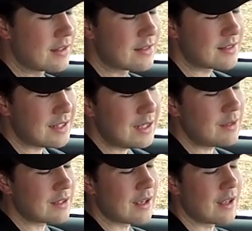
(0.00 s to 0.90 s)

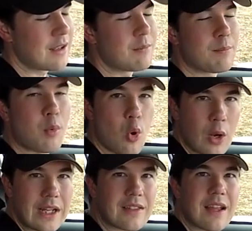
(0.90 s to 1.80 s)
seat
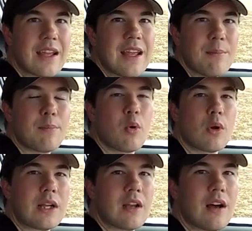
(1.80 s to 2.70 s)
point, the hip
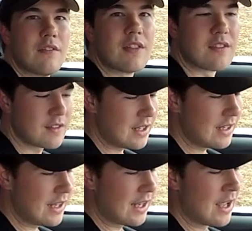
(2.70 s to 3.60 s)
point of the
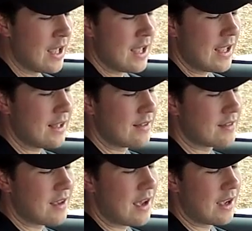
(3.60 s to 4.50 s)
seating is